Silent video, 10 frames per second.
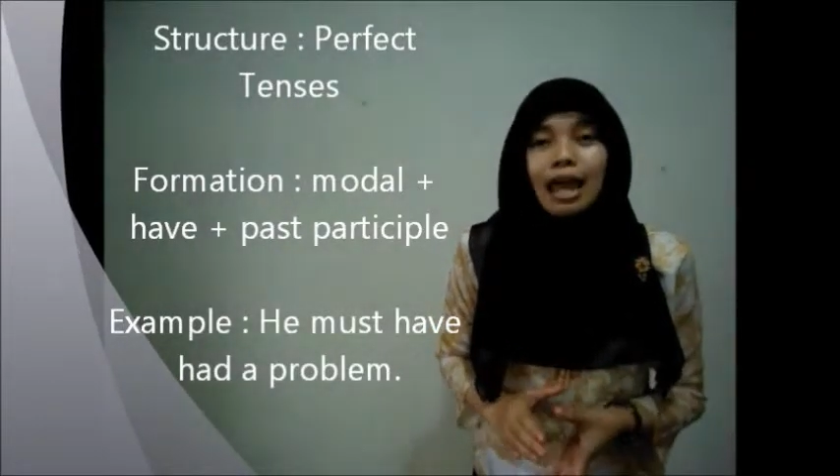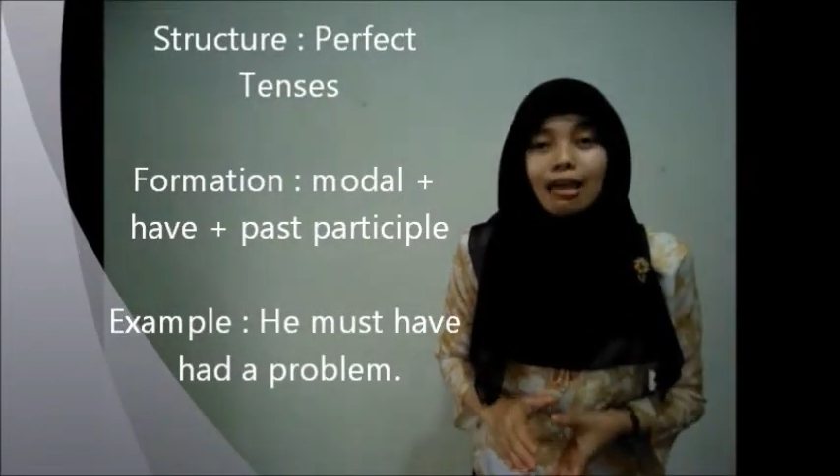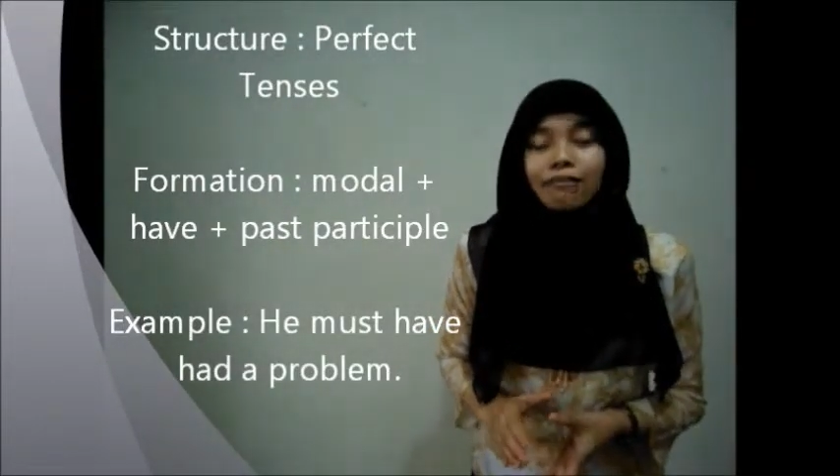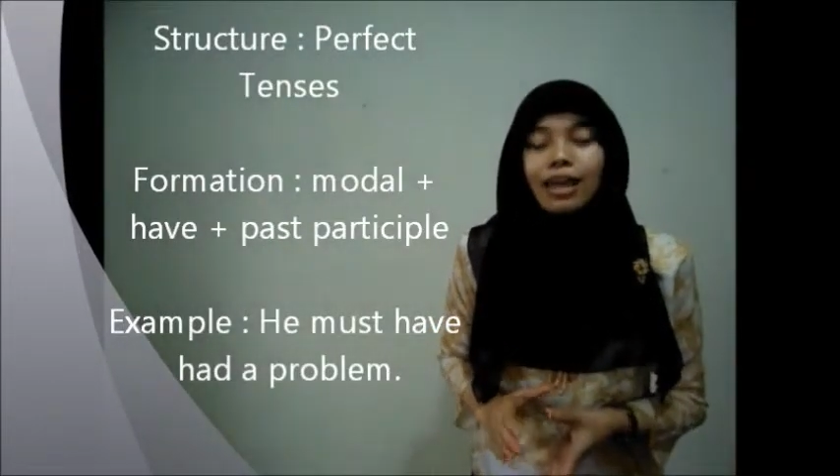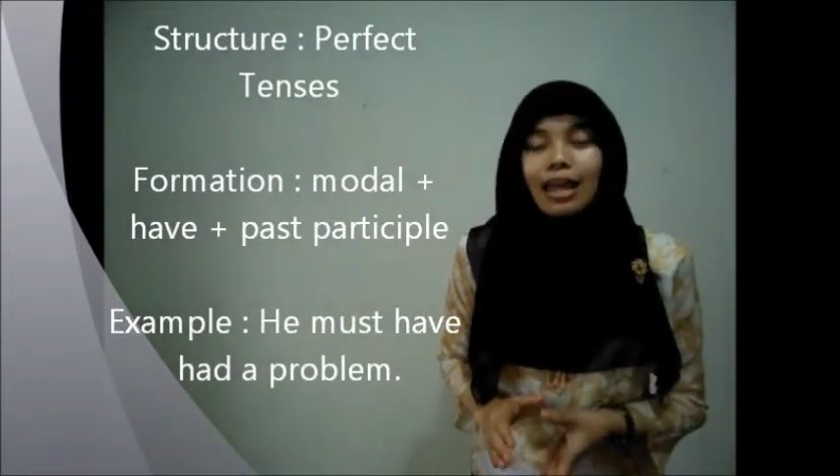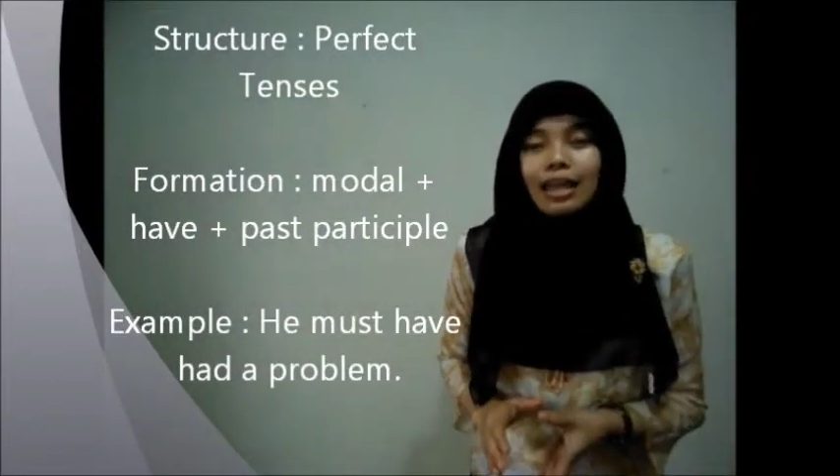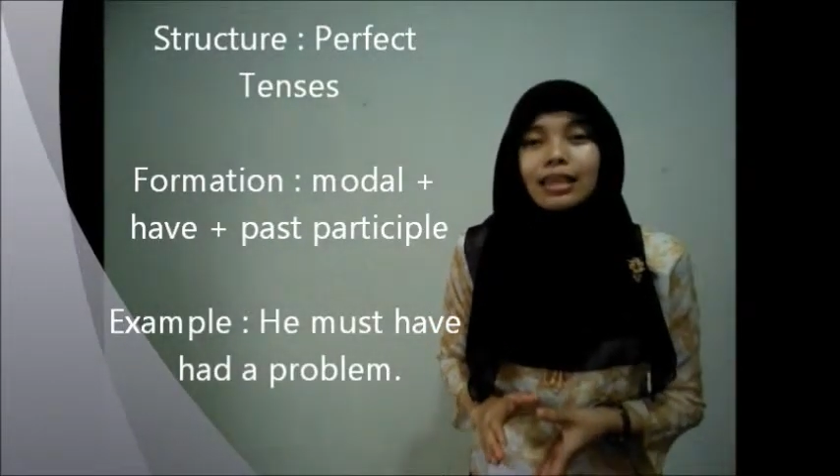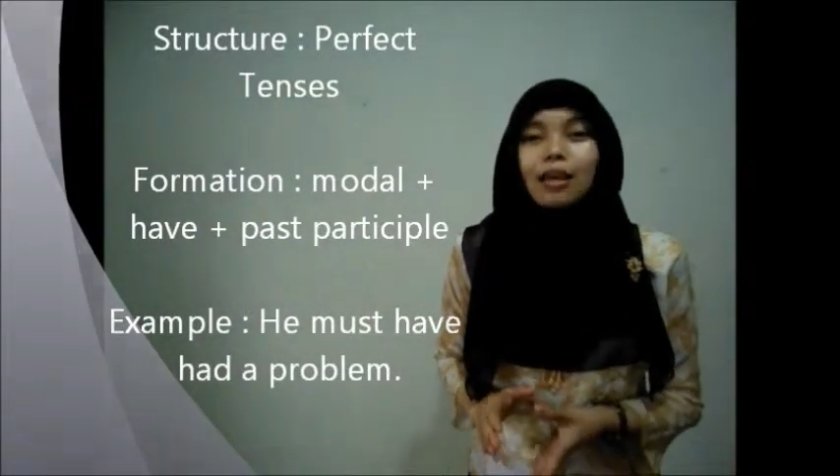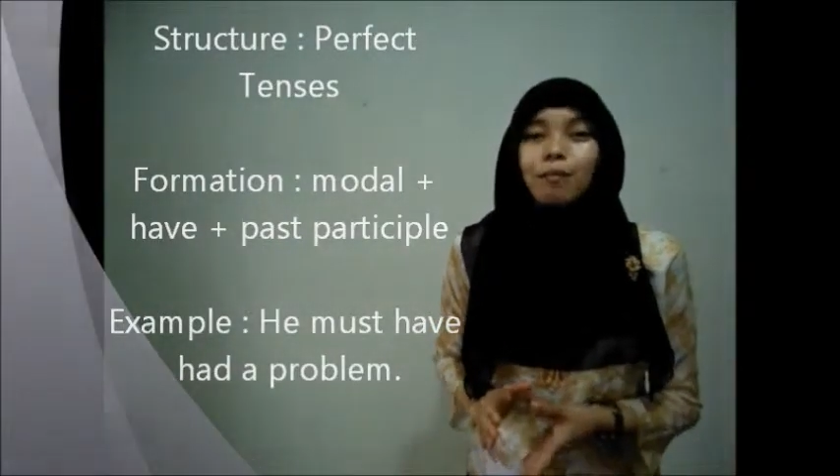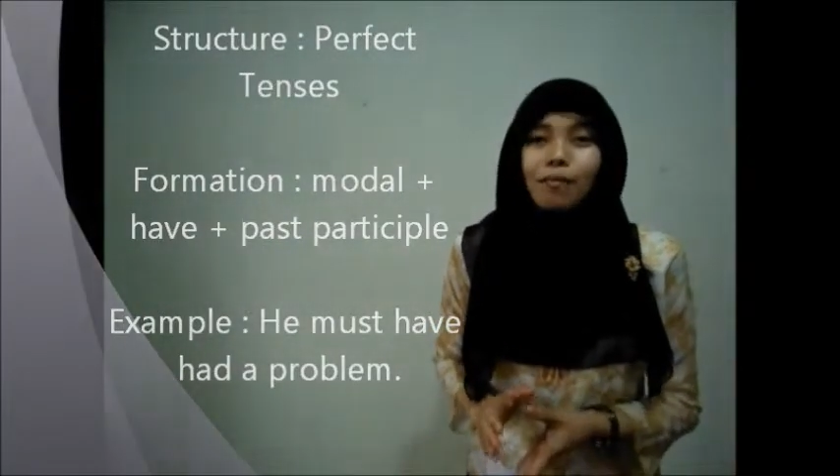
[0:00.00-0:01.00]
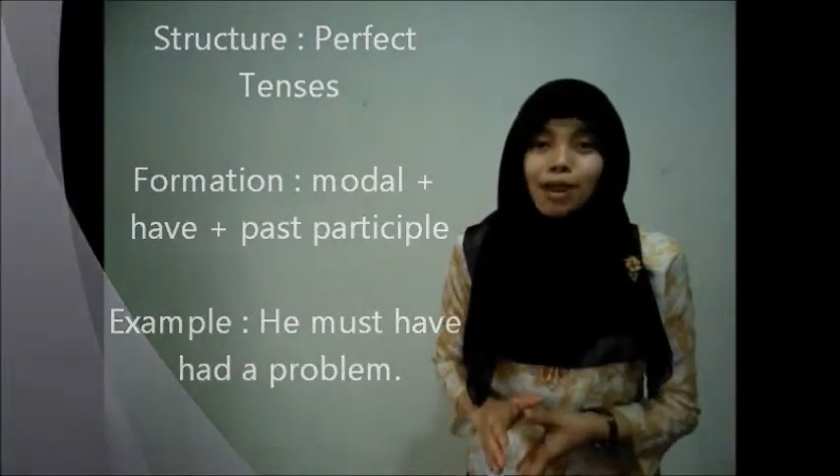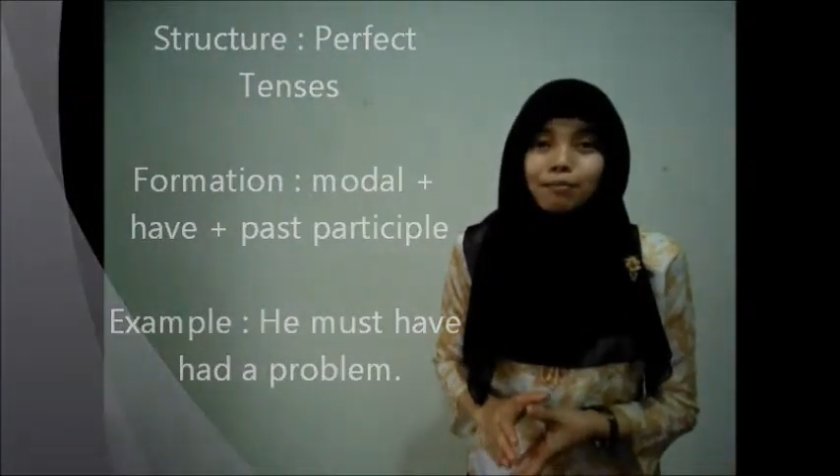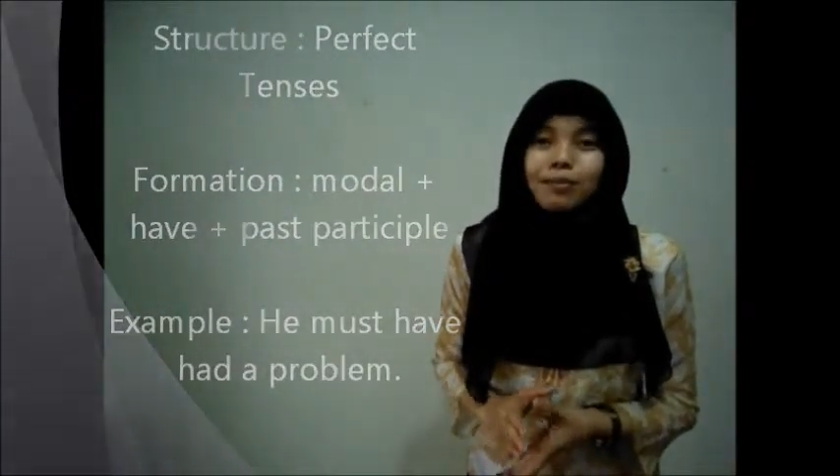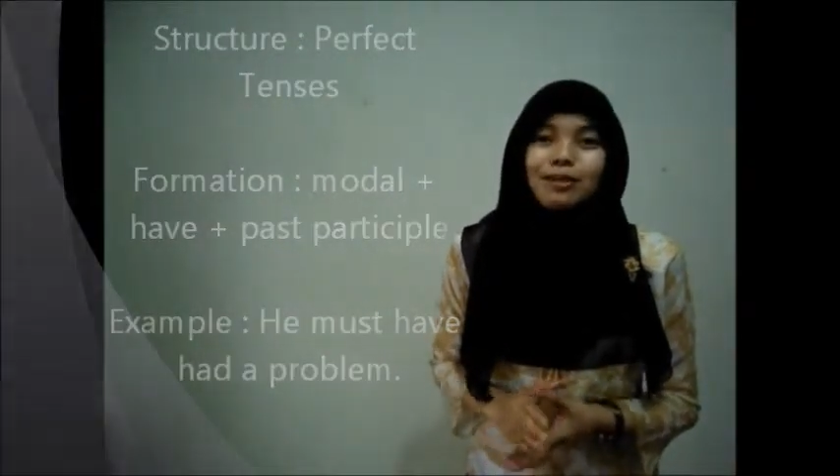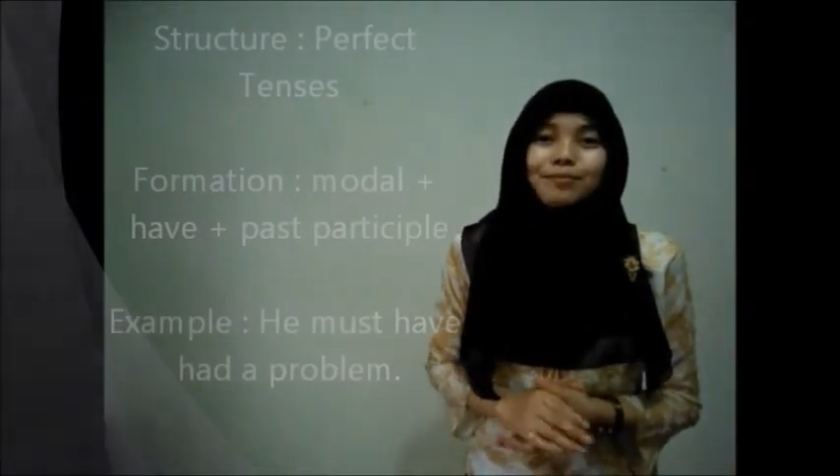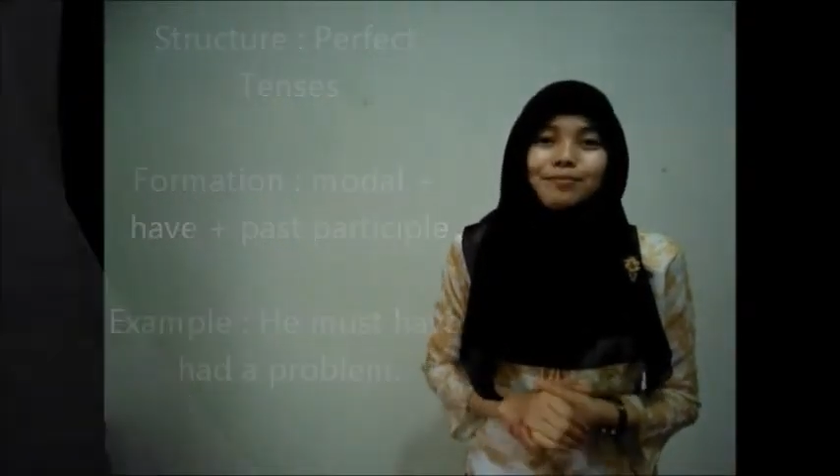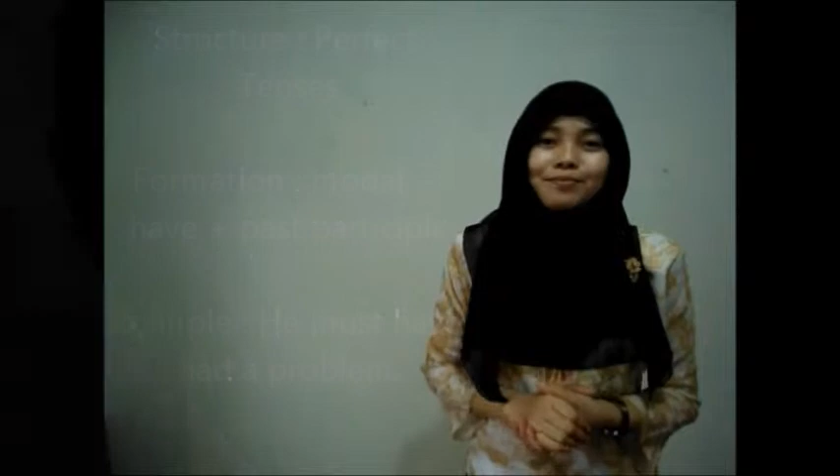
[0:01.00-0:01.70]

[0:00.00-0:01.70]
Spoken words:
have had a problem.